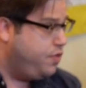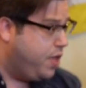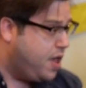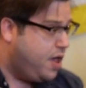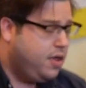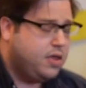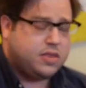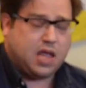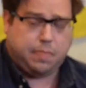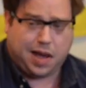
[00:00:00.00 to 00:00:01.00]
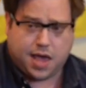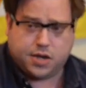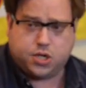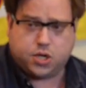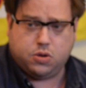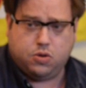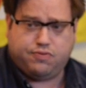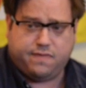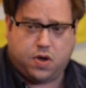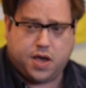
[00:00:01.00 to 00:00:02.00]
There, they plan to
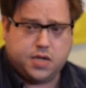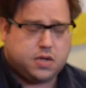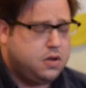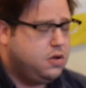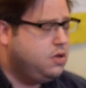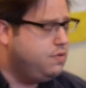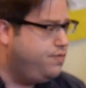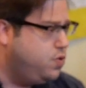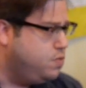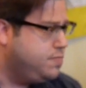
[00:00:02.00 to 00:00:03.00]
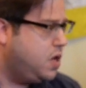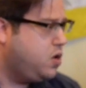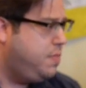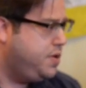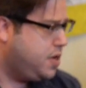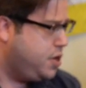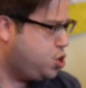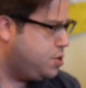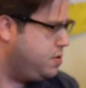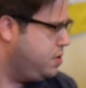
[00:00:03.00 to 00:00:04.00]
provide rooms,
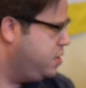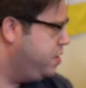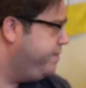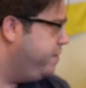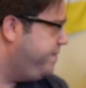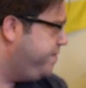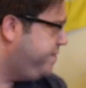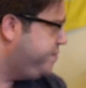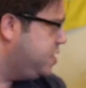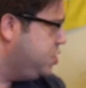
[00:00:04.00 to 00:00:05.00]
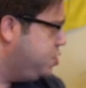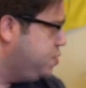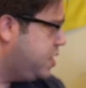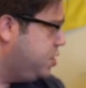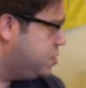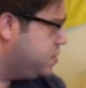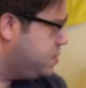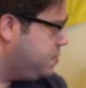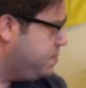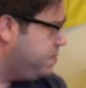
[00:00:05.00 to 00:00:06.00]
accommodation for 50 new teachers.